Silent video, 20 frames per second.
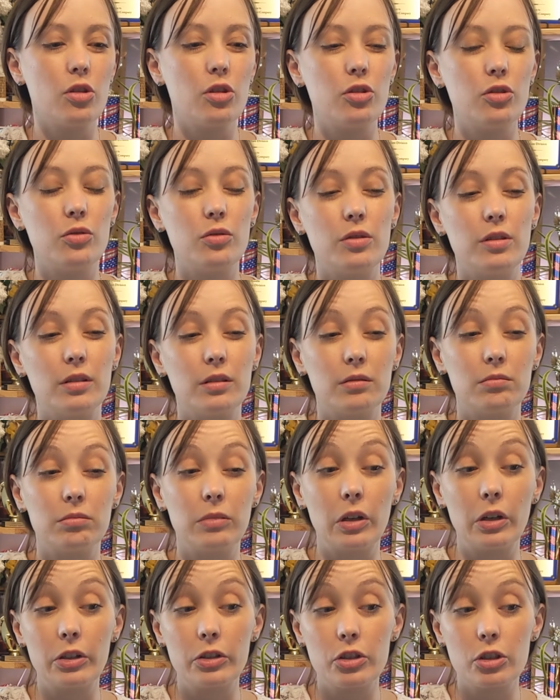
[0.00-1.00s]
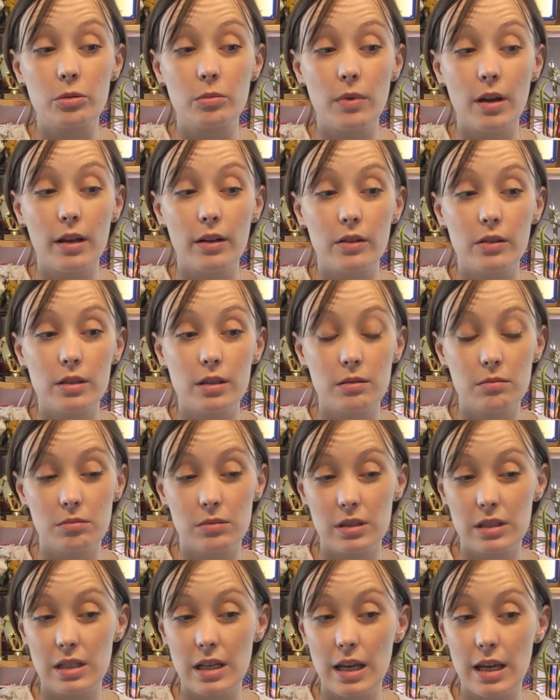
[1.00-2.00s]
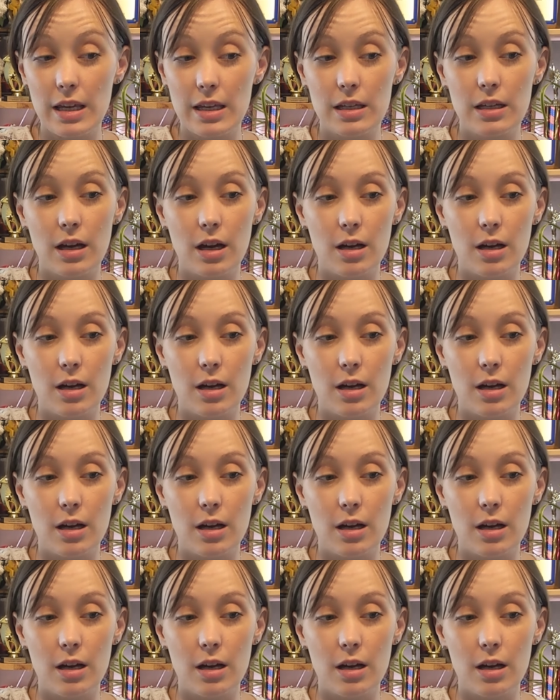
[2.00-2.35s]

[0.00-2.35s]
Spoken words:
Do the larger models take